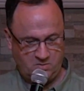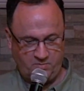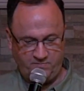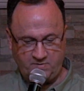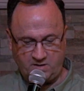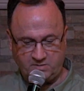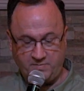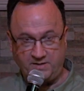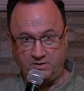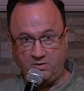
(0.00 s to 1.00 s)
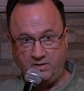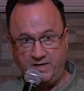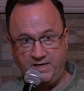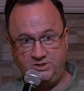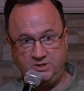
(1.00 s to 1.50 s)
we've talked about the
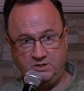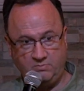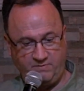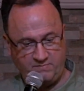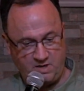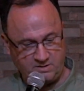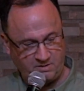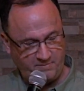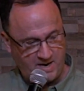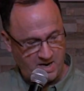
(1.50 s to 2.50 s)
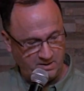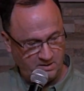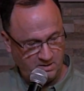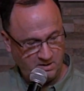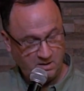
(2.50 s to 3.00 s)
creation, we've talked
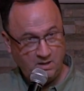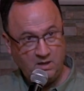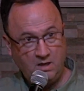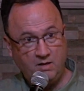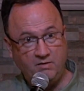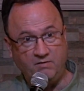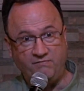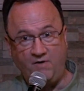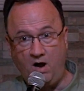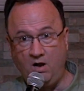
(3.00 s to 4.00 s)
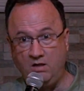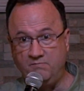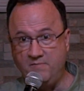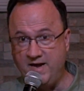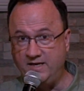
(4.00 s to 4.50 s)
about the fall
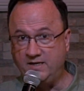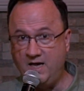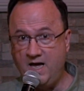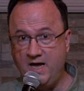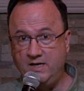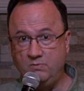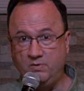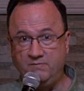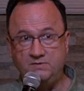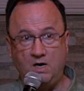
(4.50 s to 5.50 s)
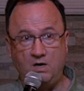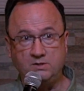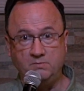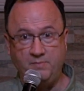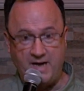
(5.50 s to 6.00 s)
of mankind, we've talked
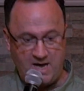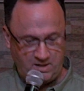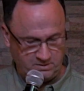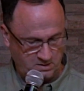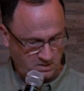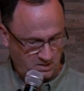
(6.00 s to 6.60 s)
about